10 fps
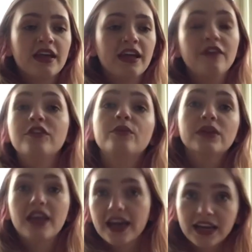If you would
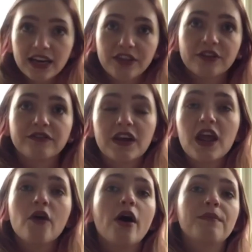like another
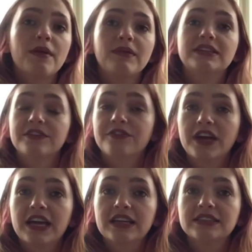video on maybe
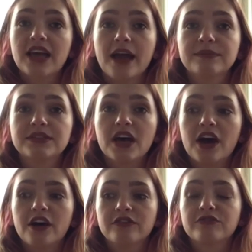different types
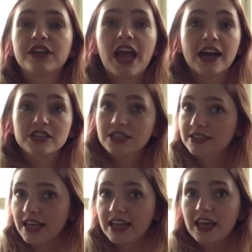of reactions,
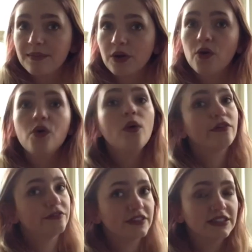like chemical or
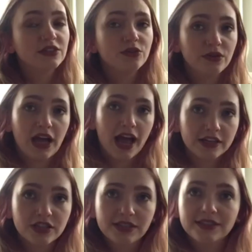physical
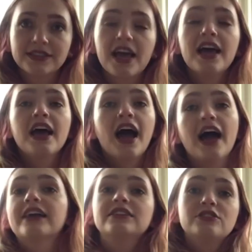reactions, I
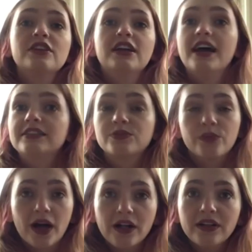can do that as
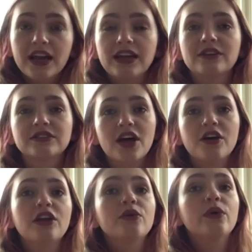well, and it'll tell
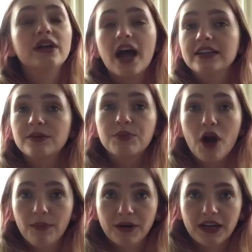you what kind of
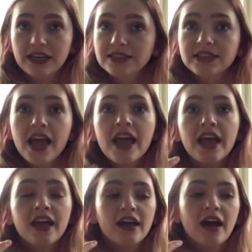properties
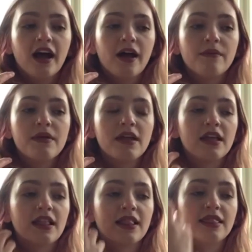
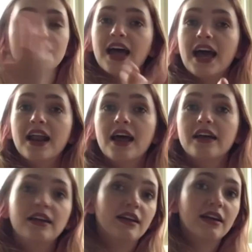that
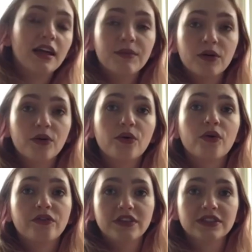a chemical
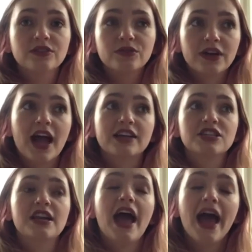or physical
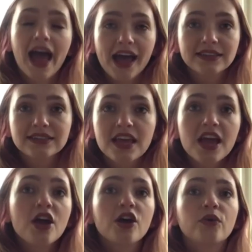reaction has,
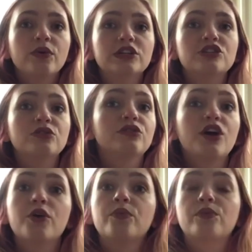which you'll
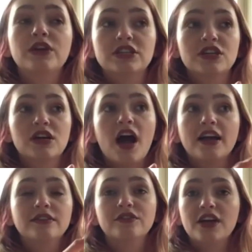know which
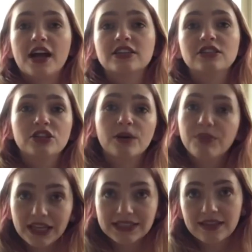kind of reaction took
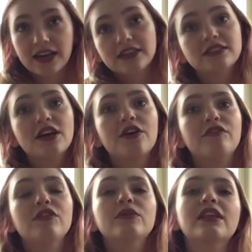place there. So if
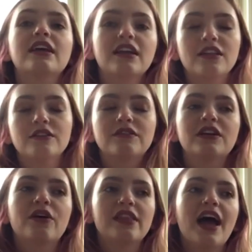you would like another
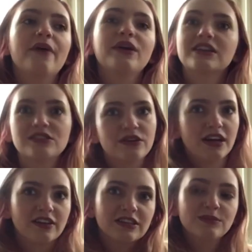video on that, we could do
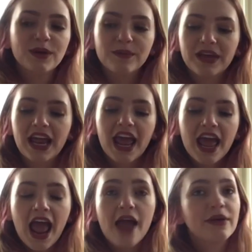another experiment,
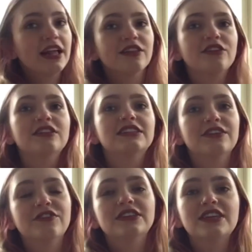and we can learn the
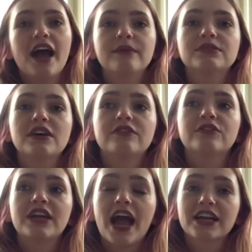different types of
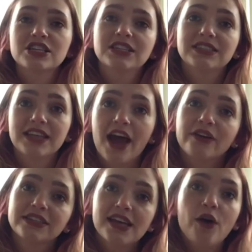reactions and how
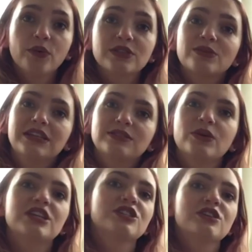to tell which one is
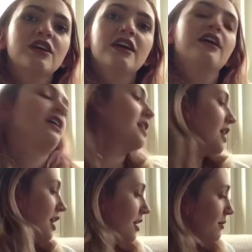which.
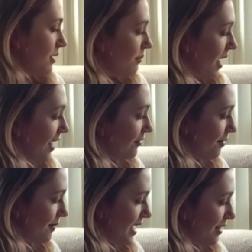Goodbye
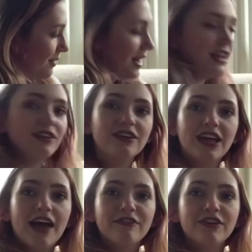from me and my little
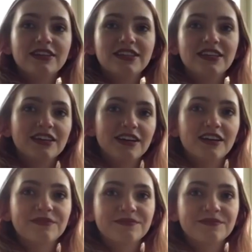cat friend here.